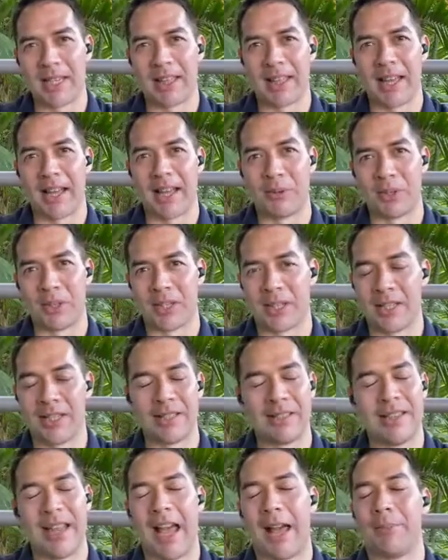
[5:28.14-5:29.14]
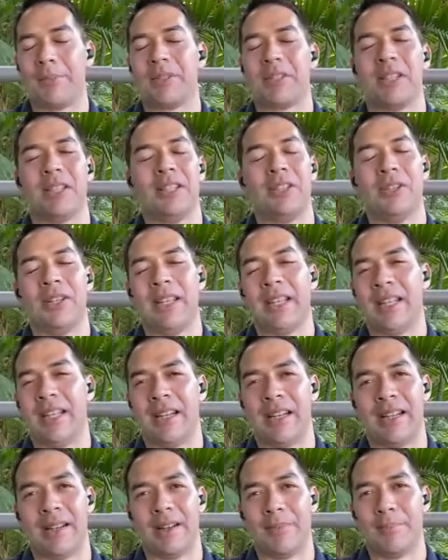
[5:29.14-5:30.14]
that was a absolutely
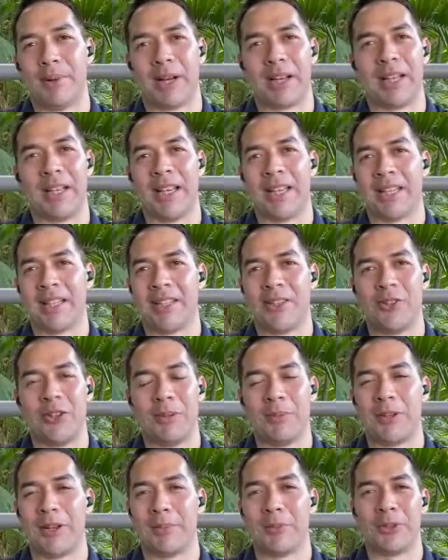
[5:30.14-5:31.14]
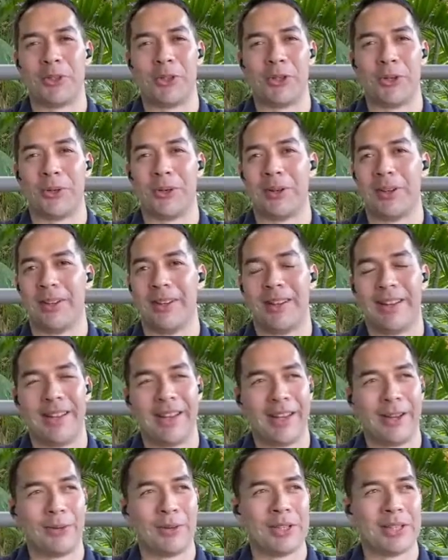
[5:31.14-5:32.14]
bucket list dream come true.
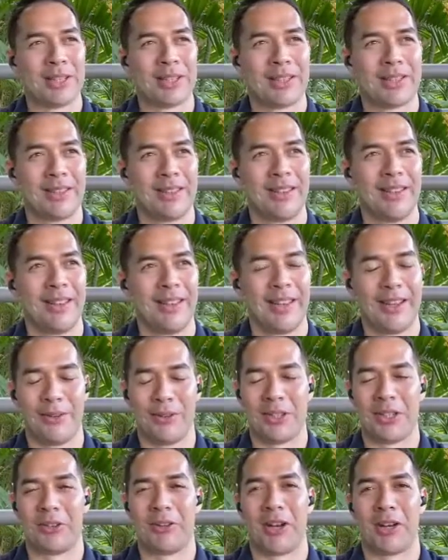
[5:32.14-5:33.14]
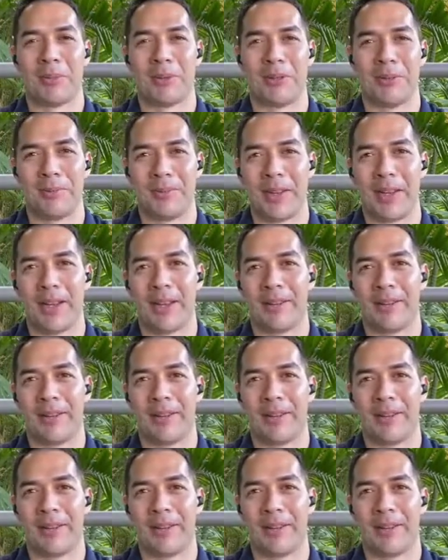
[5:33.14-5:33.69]
It was incredible. Yeah.